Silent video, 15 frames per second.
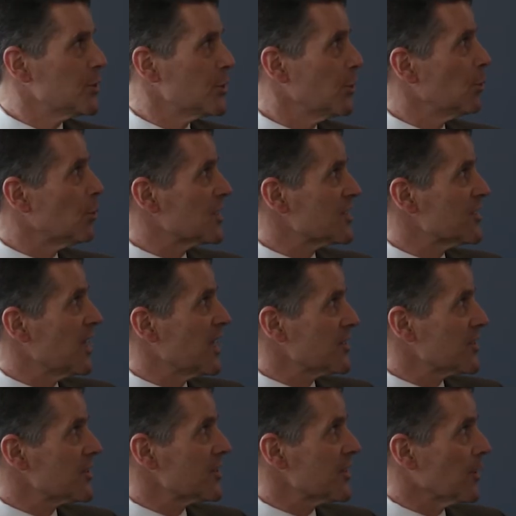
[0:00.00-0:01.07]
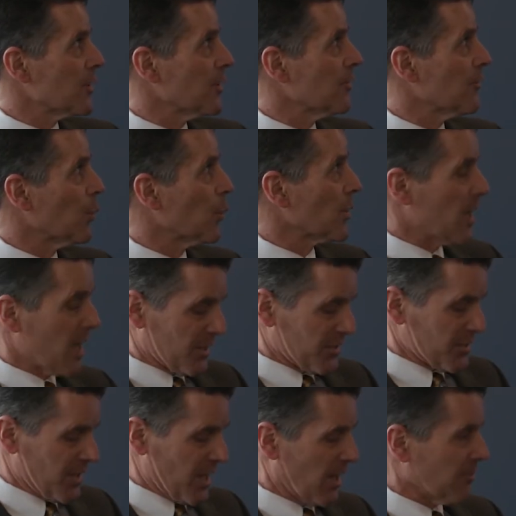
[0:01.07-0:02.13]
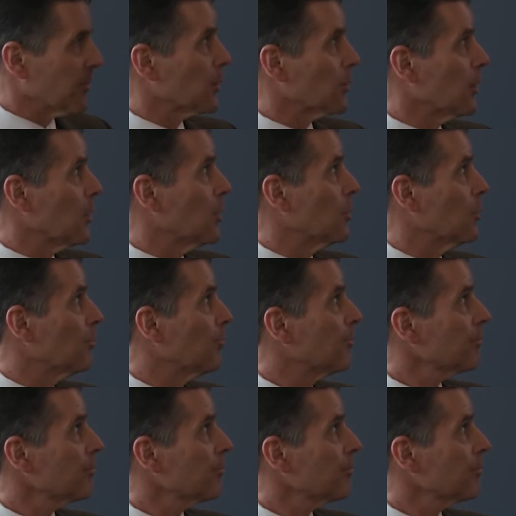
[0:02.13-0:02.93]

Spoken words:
do what's necessary for that Stafford loan.